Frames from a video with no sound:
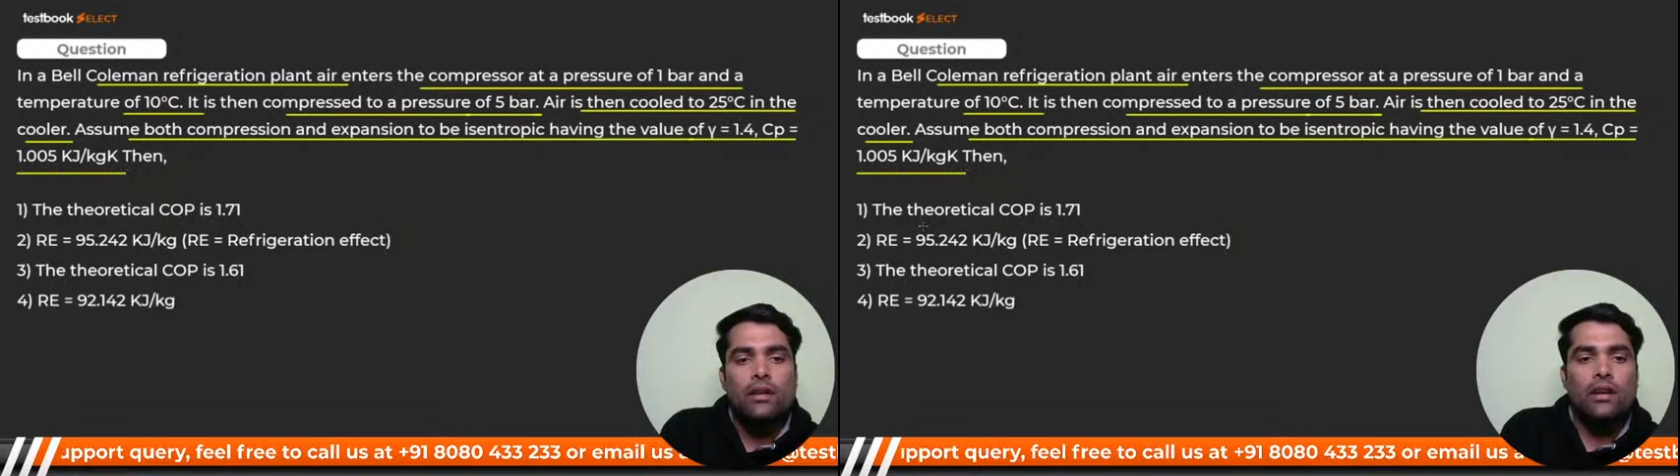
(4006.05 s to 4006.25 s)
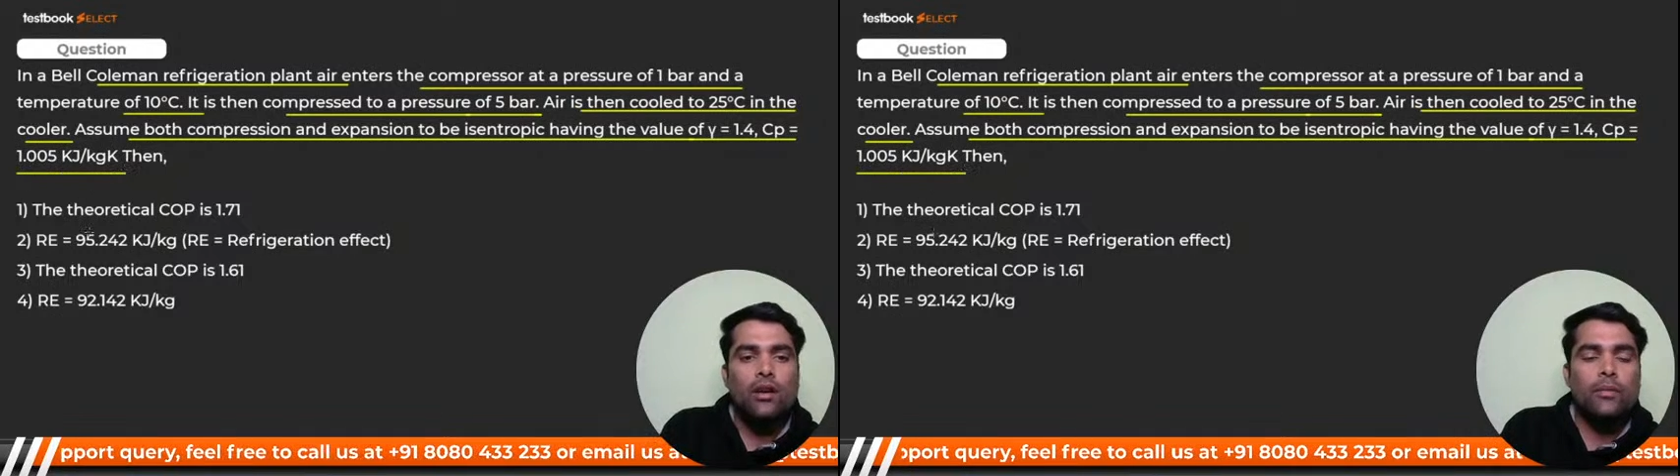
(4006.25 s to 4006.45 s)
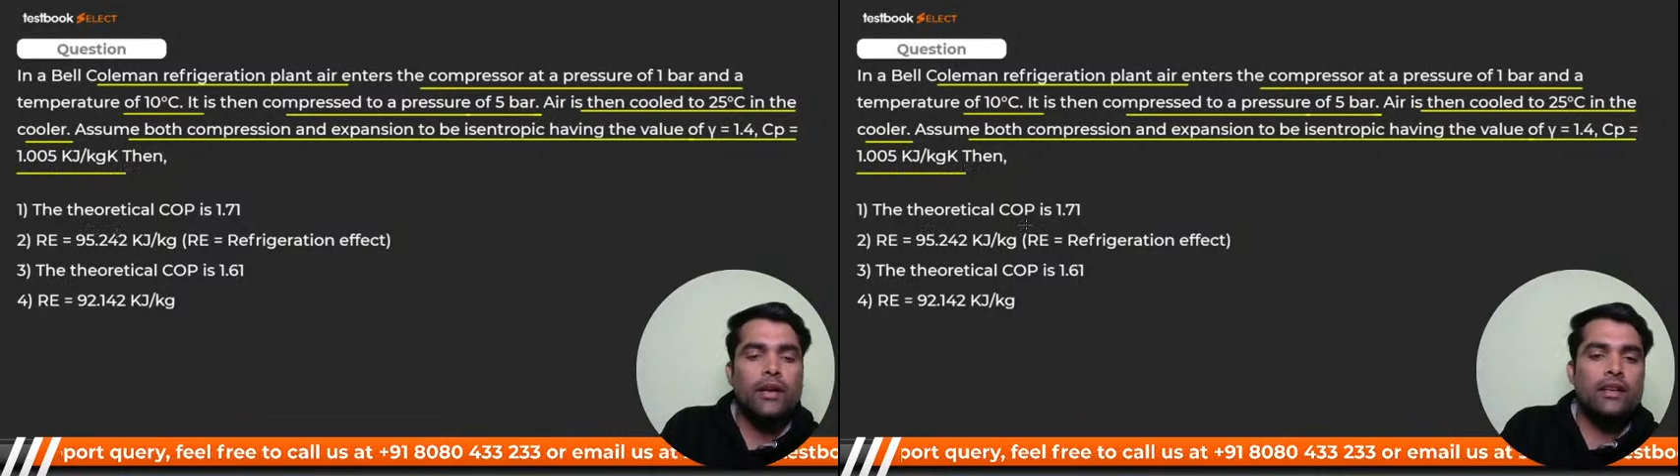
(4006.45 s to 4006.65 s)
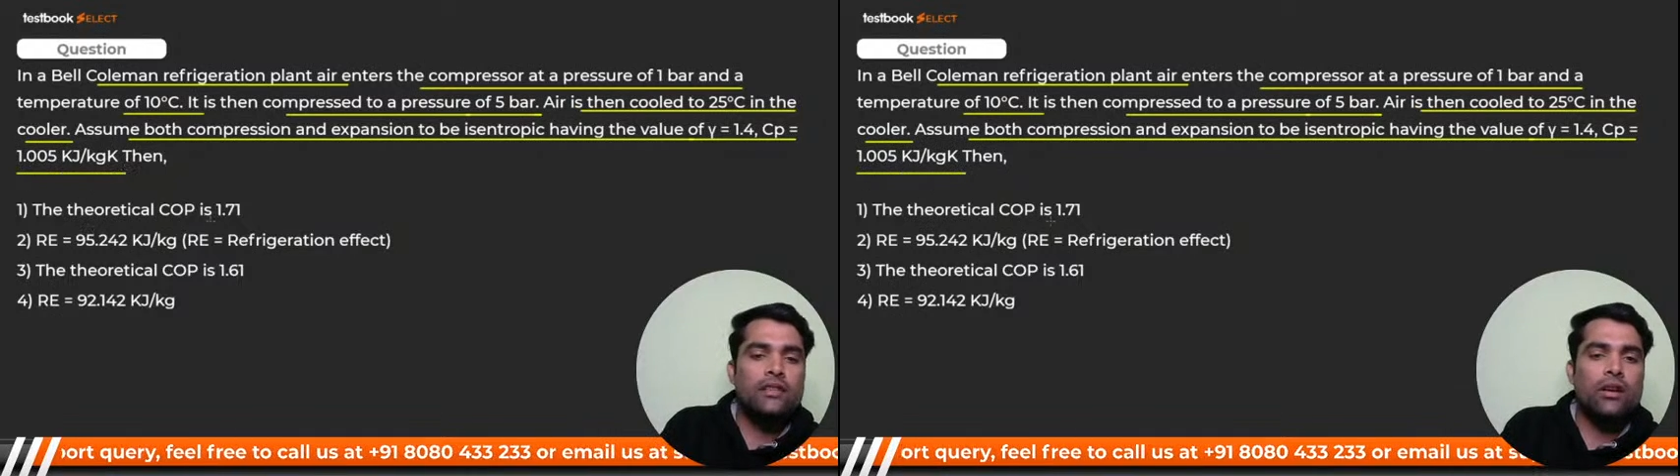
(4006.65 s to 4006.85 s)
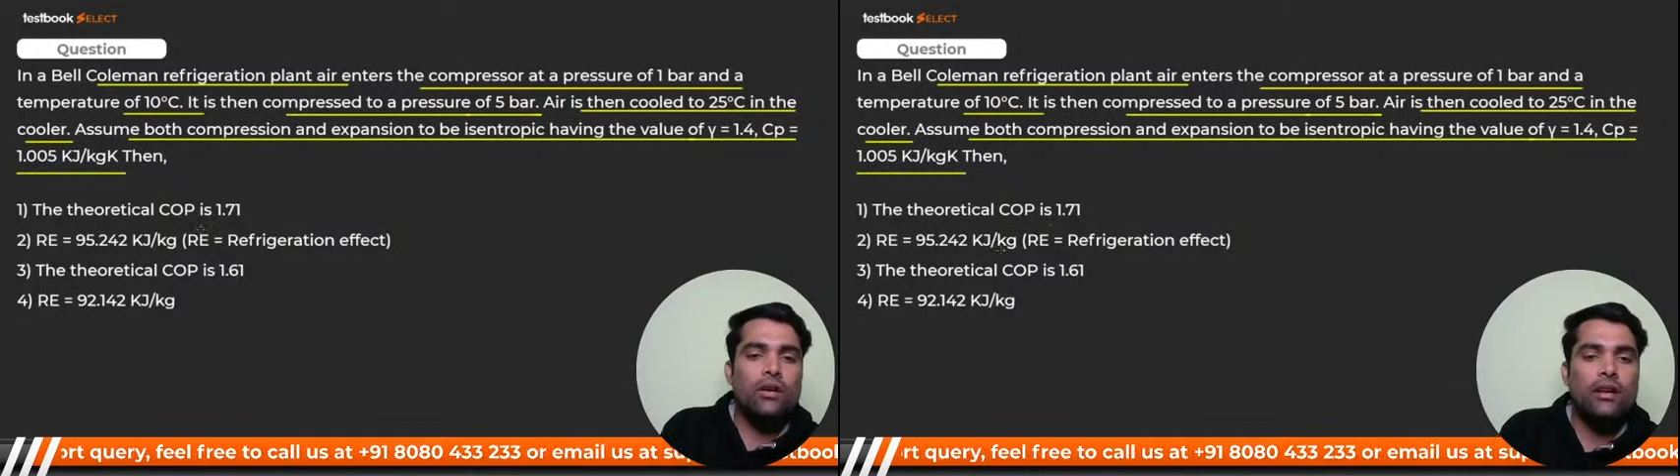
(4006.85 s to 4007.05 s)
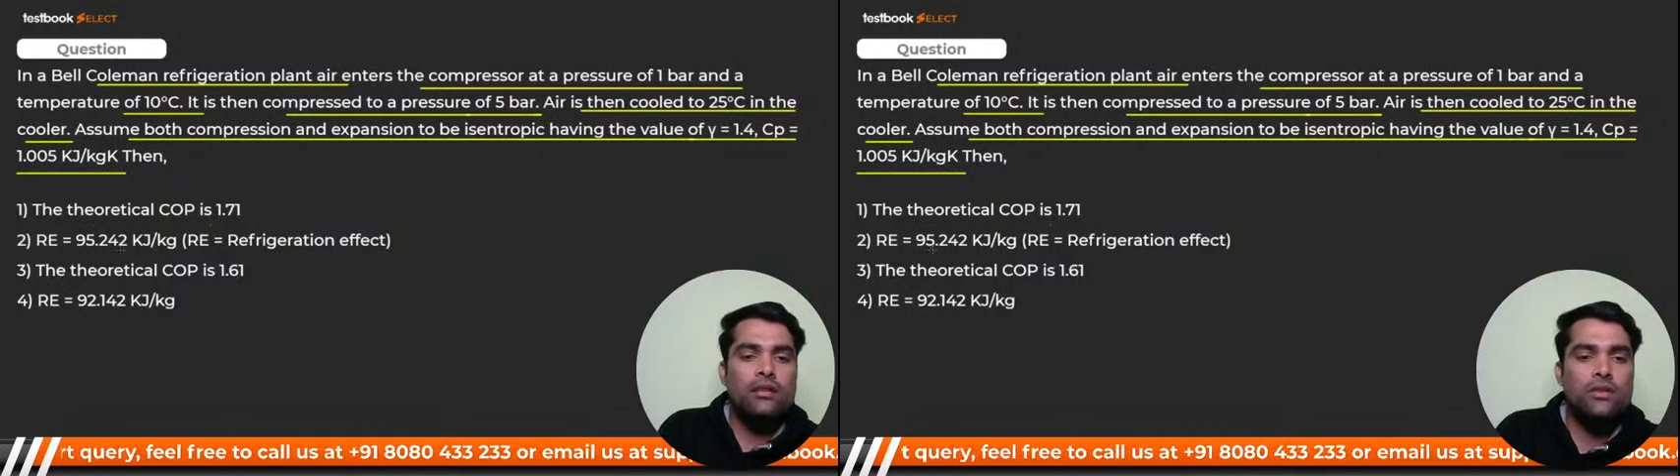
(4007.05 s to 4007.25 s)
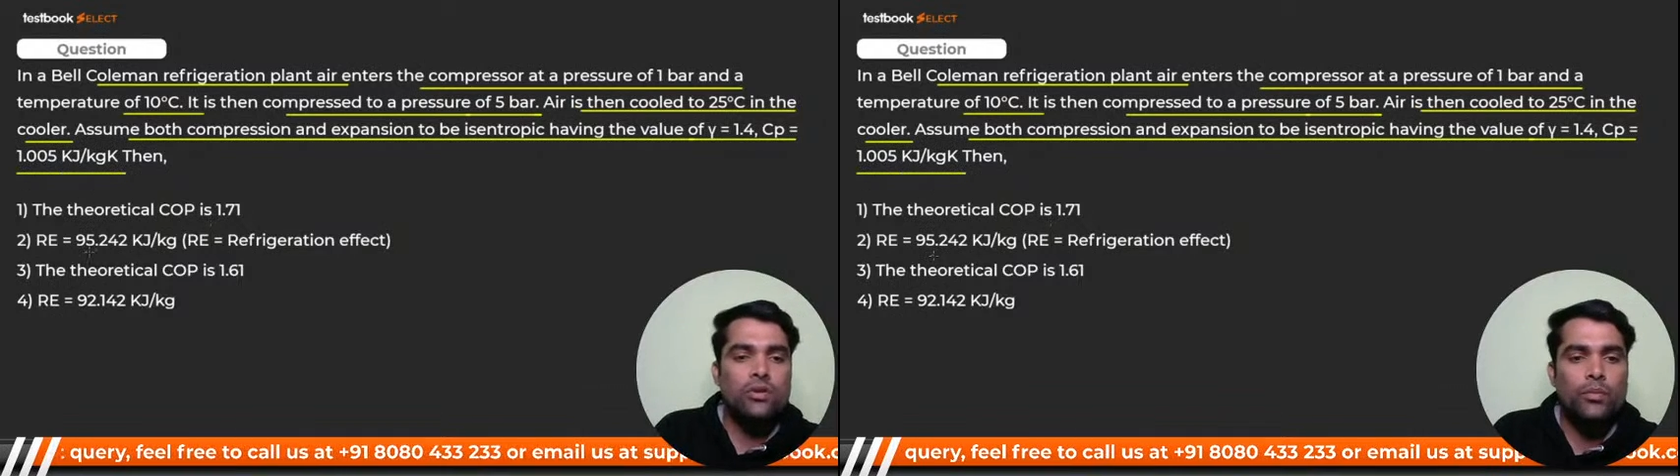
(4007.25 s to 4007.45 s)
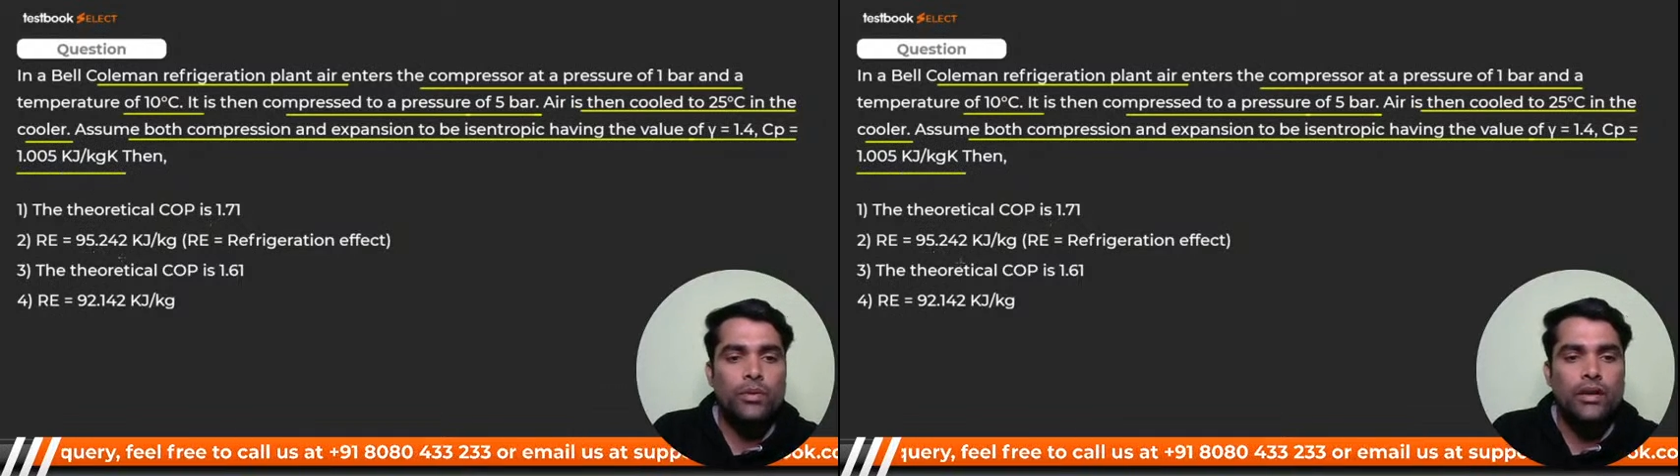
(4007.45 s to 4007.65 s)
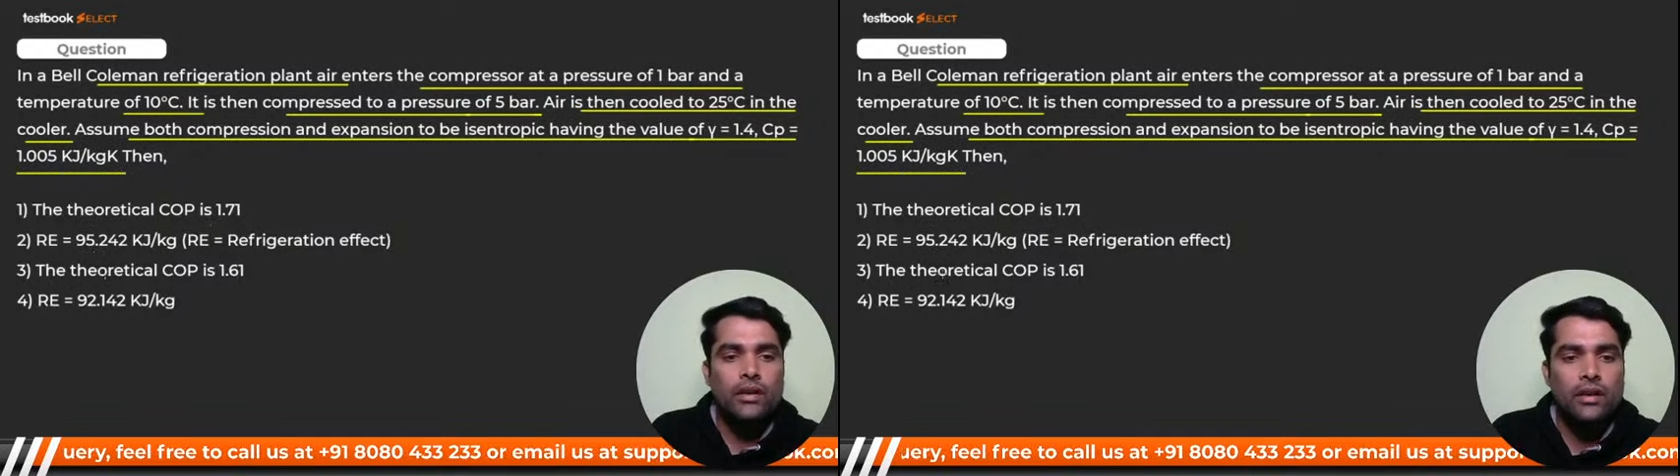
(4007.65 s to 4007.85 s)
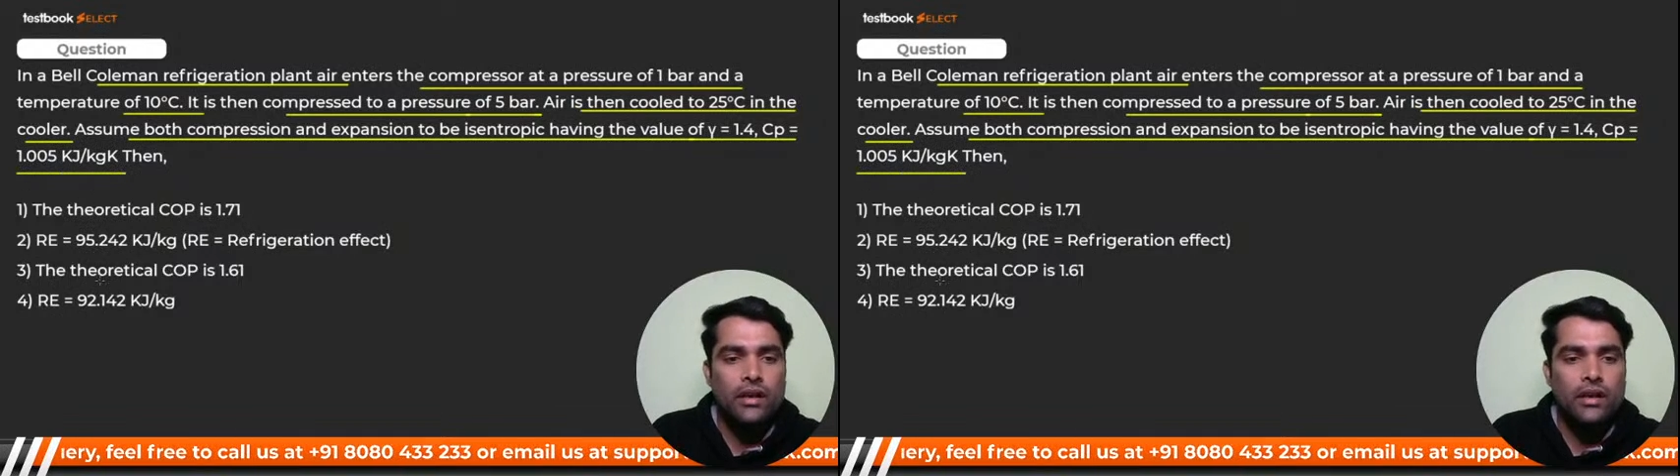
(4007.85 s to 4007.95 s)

Now, my dear, theoretical COP,